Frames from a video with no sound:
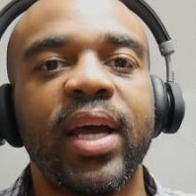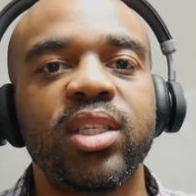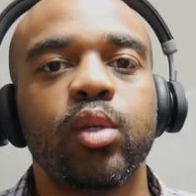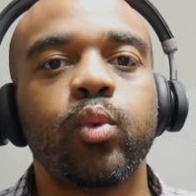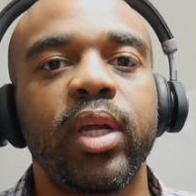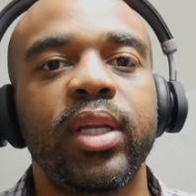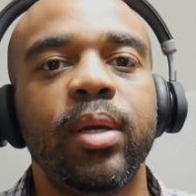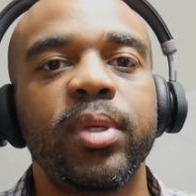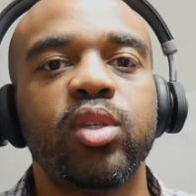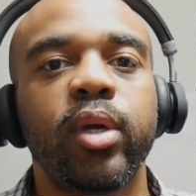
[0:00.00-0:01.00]
I just want to
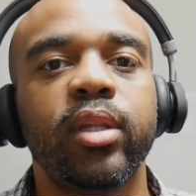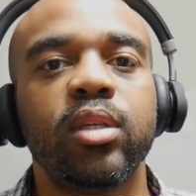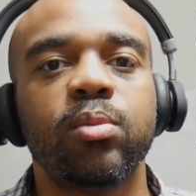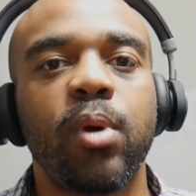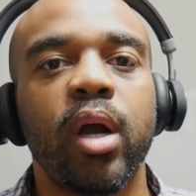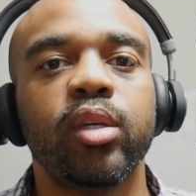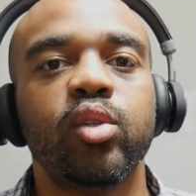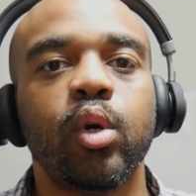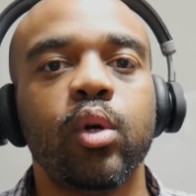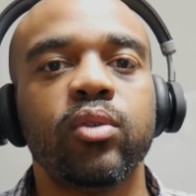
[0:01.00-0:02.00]
demonstrate the smart
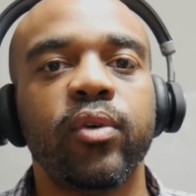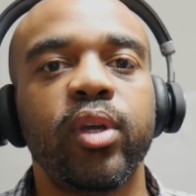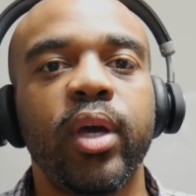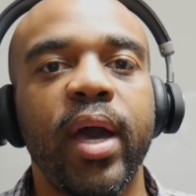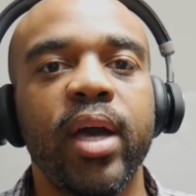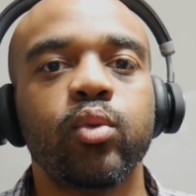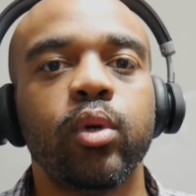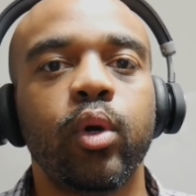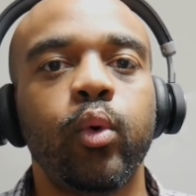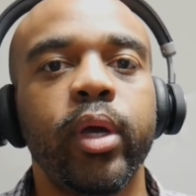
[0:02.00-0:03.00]
controls for you guys
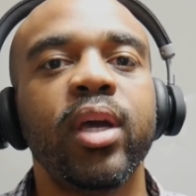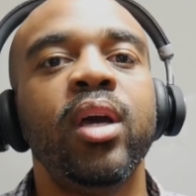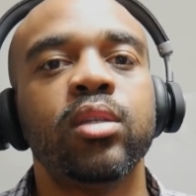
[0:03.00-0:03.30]
real quick